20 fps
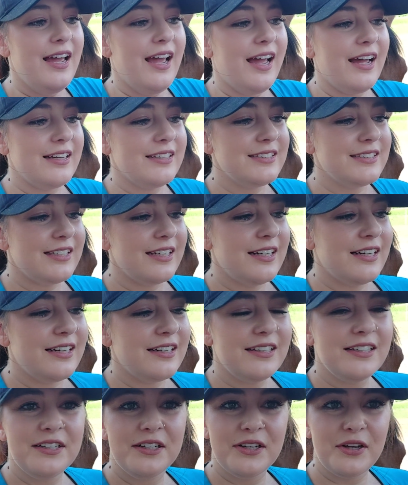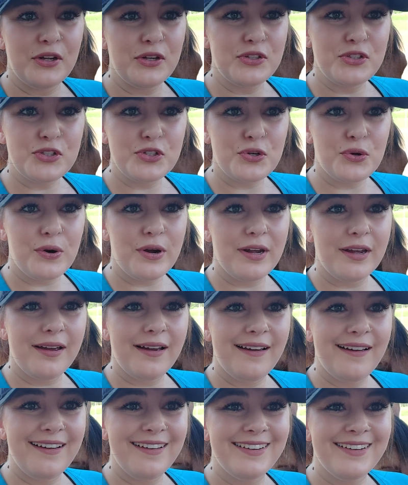And uh, enjoy
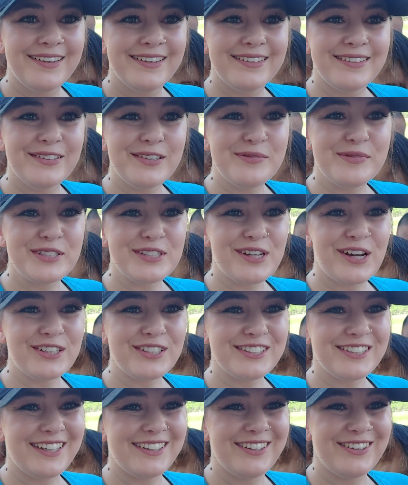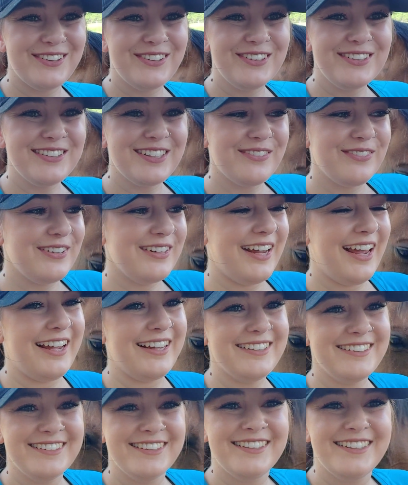uh, little massages on your horse every day.
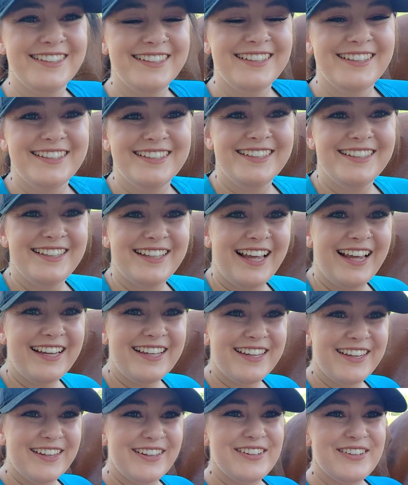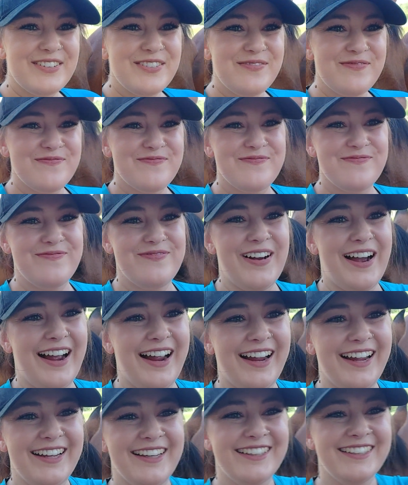Thank you.
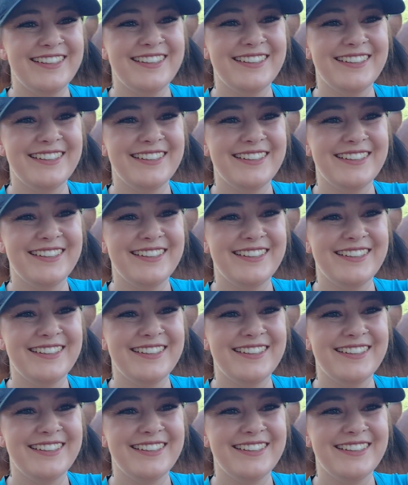Bye.